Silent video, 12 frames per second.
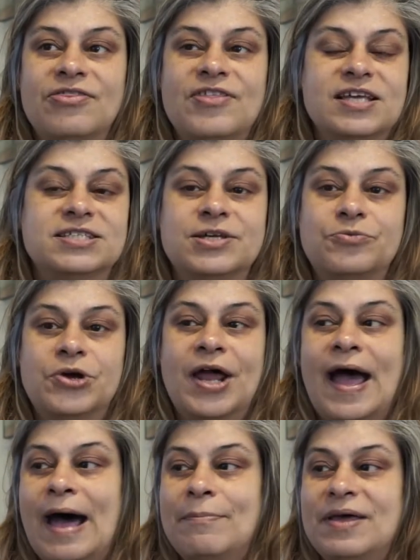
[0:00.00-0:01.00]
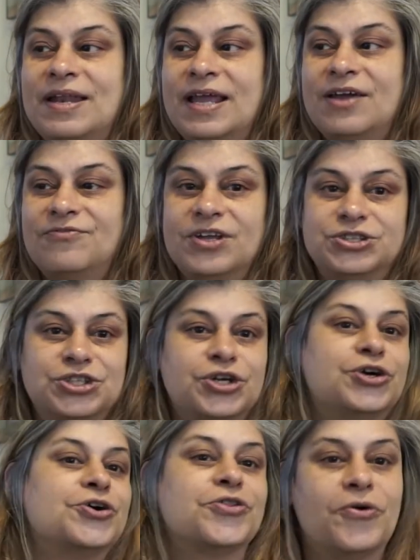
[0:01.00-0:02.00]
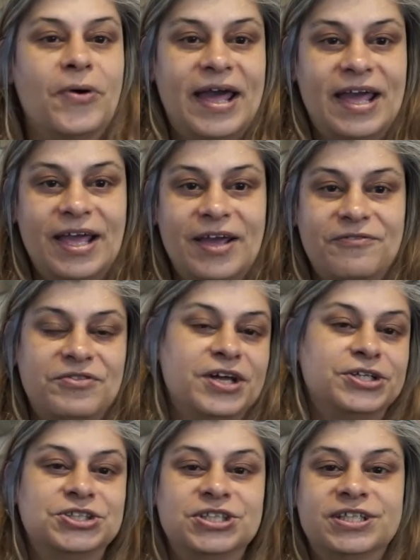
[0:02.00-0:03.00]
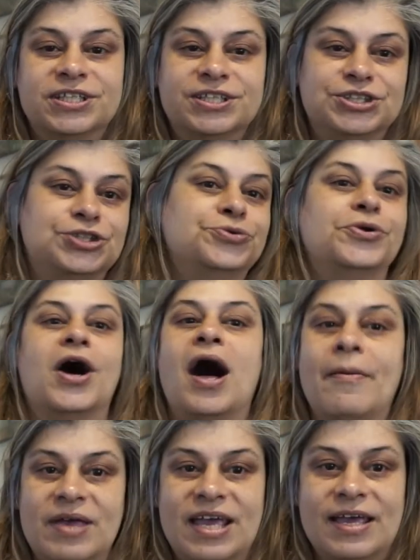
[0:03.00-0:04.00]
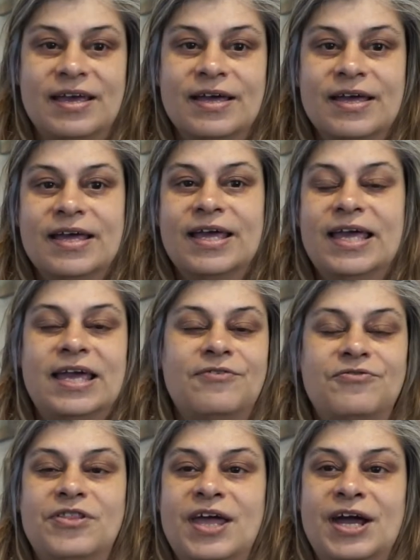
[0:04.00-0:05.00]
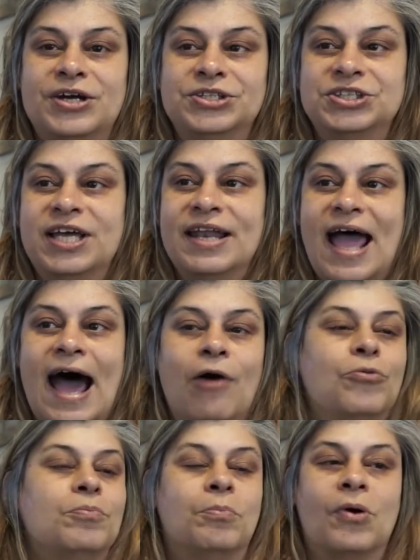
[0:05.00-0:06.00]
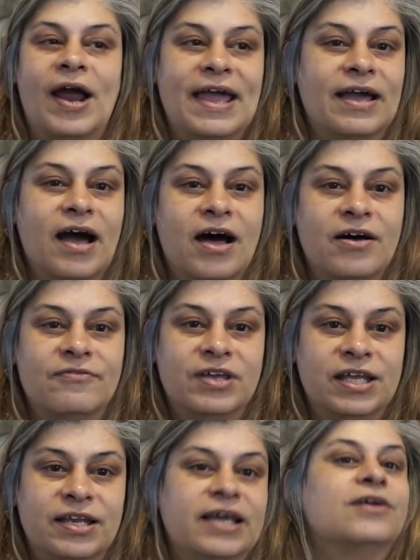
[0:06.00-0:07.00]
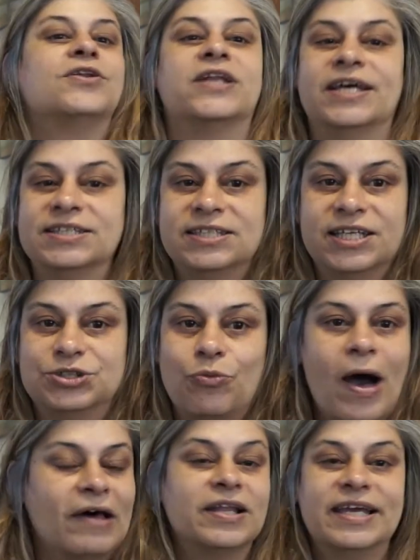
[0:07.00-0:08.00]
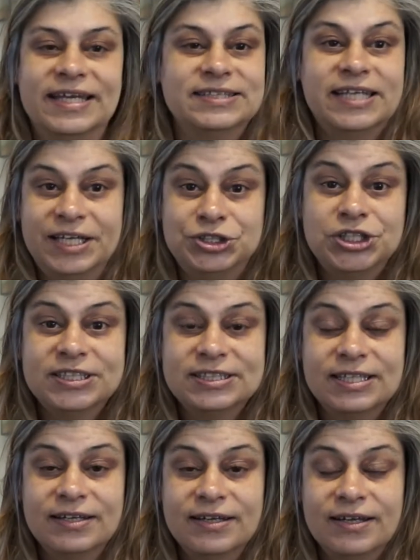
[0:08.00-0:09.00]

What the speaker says: things that would happen if there's an earthquake, if there's a tsunami, if there's an outbreak of an illness that's wildly contagious.